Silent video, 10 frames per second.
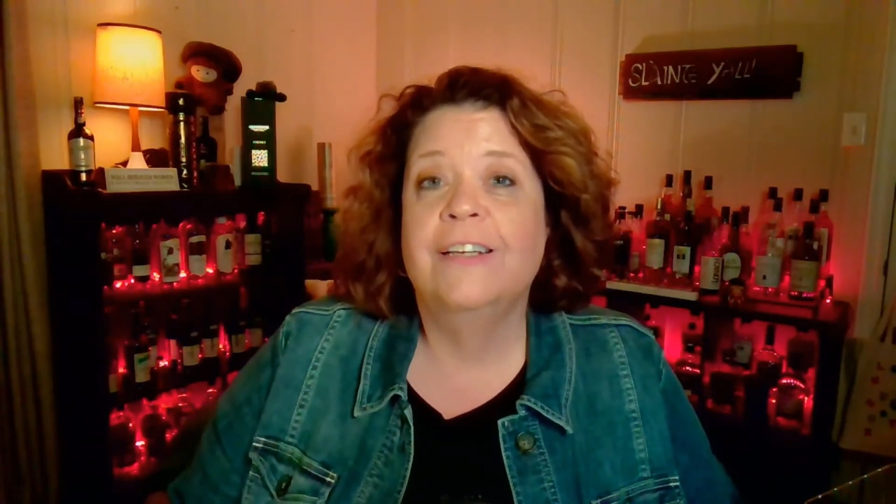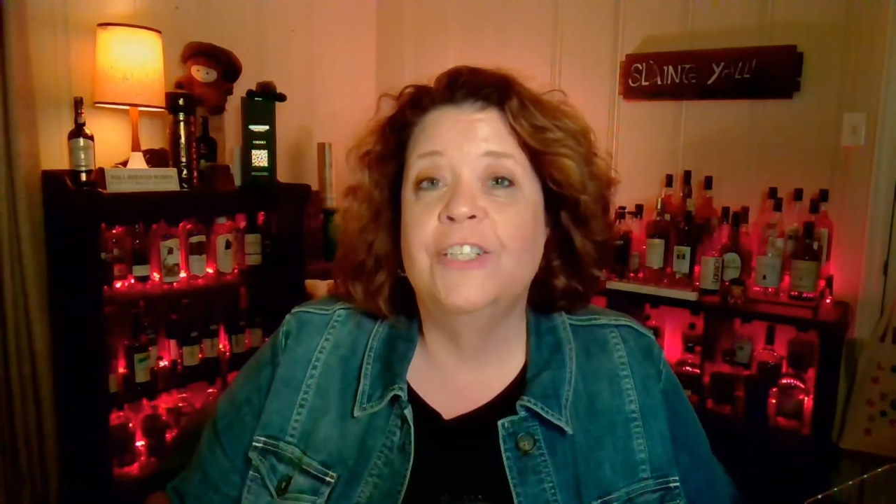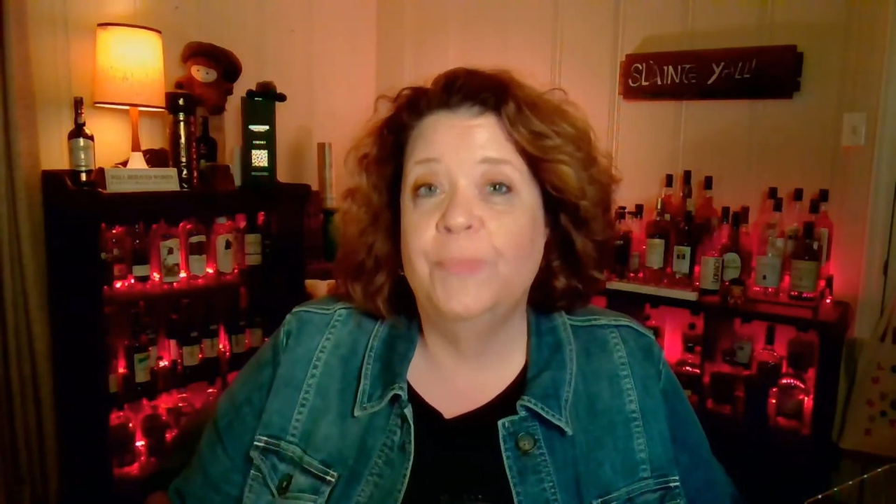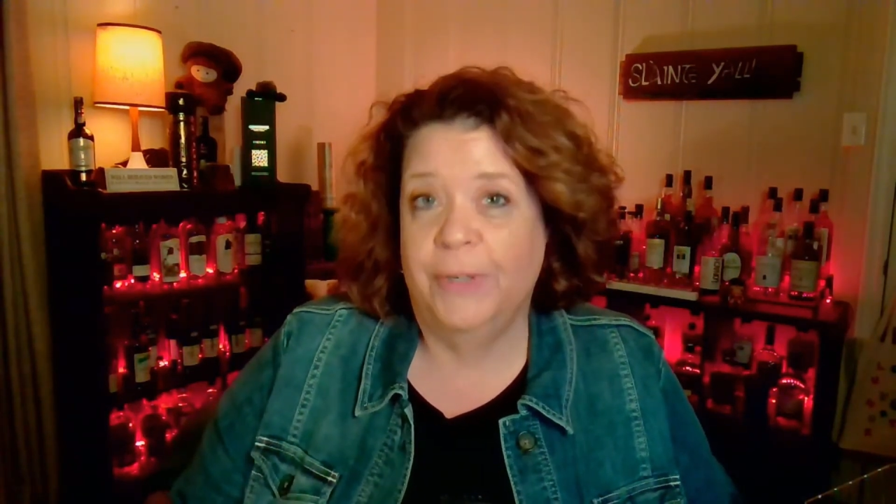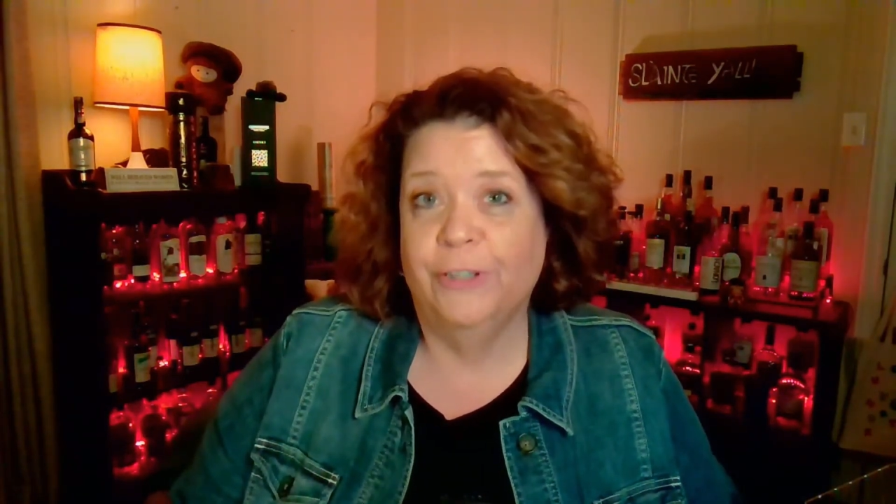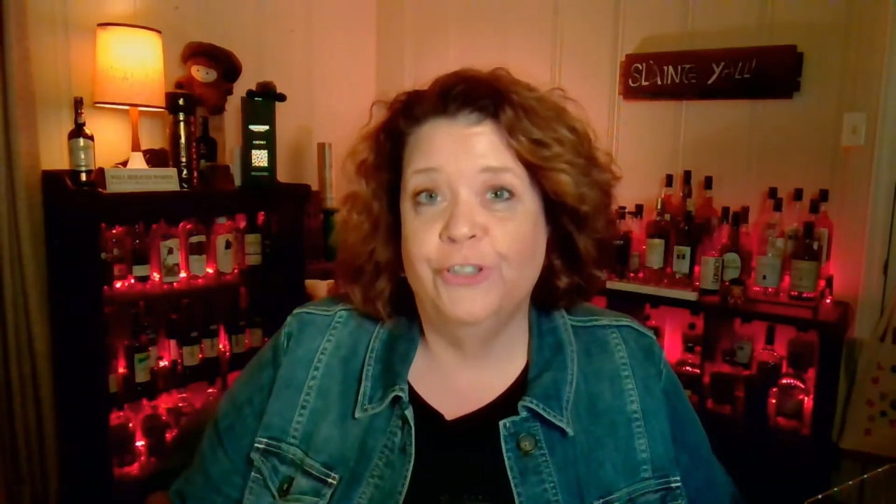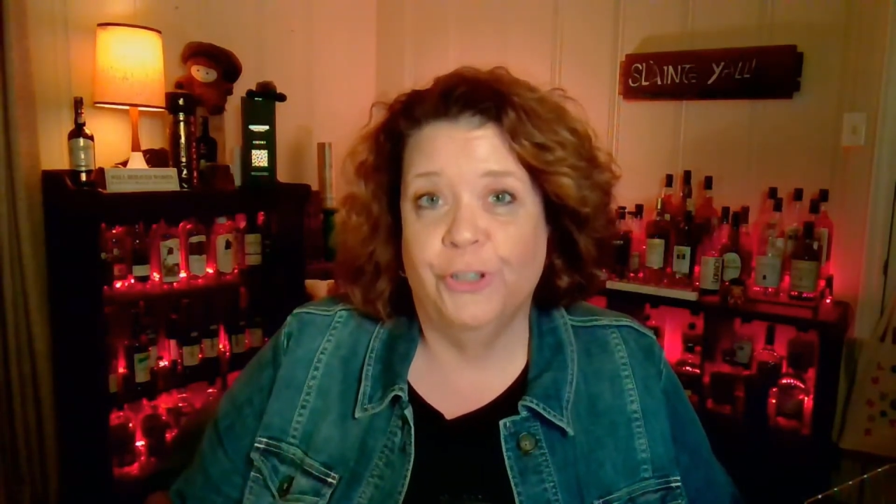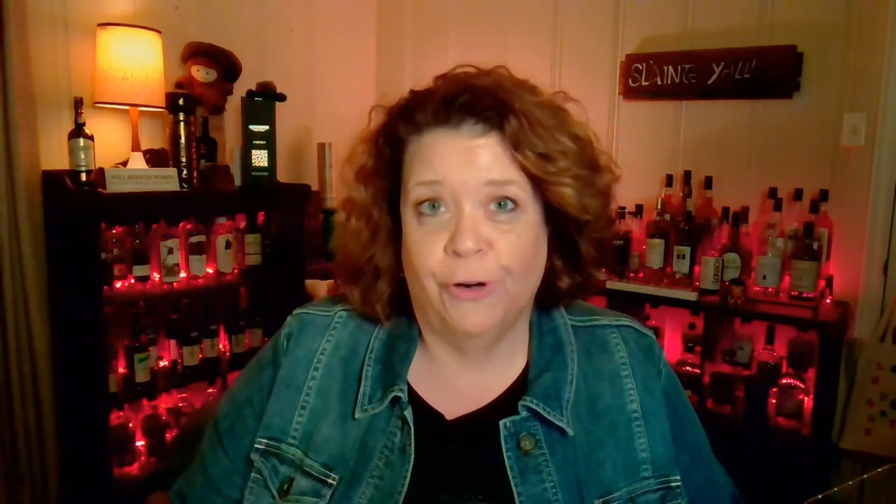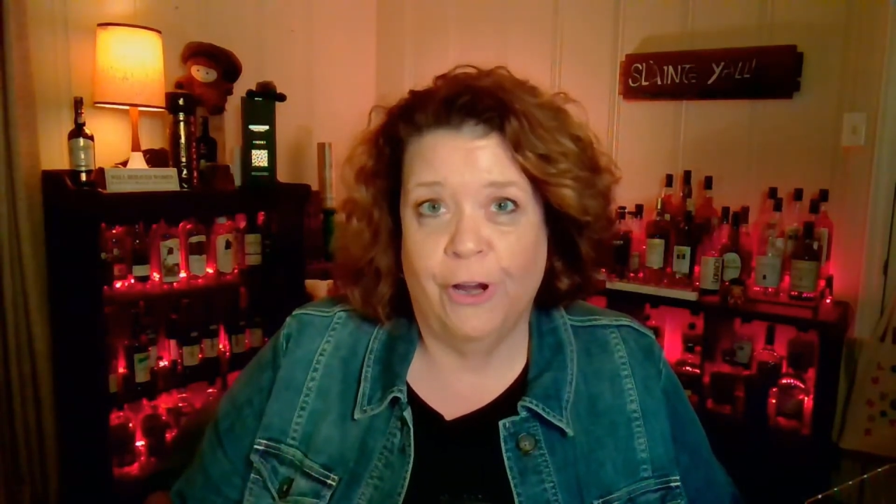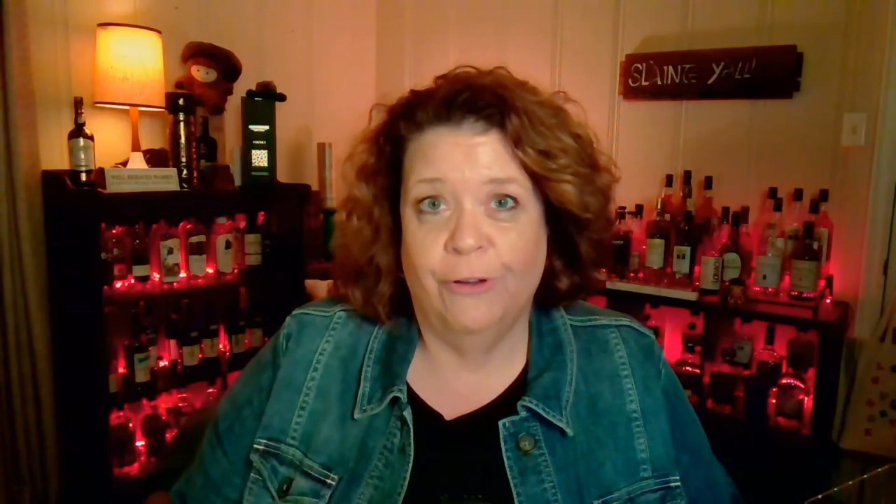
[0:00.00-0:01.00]
to build
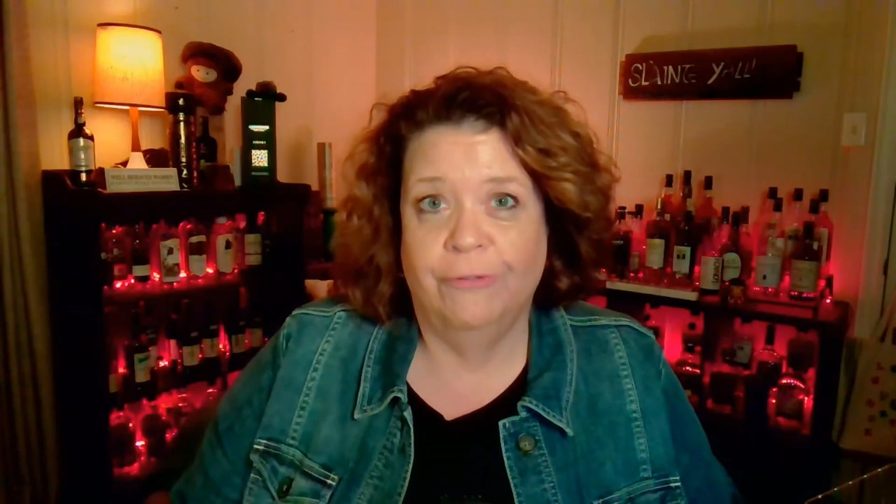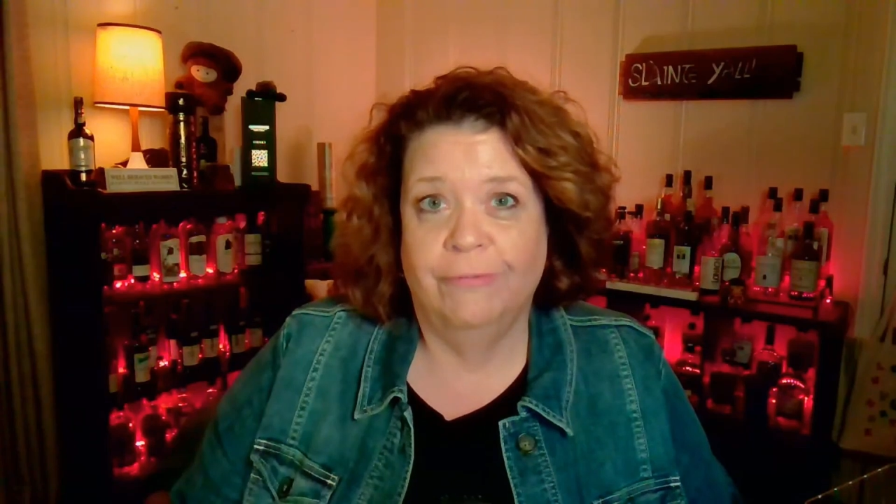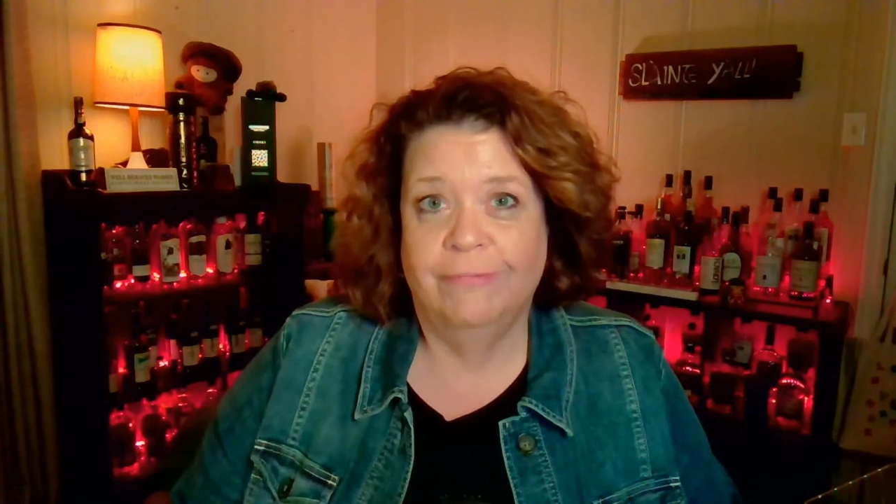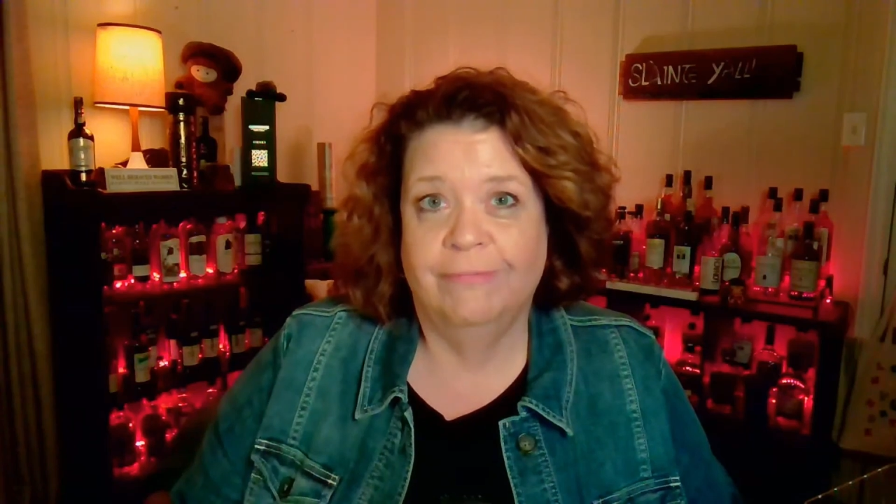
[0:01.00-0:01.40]
your own.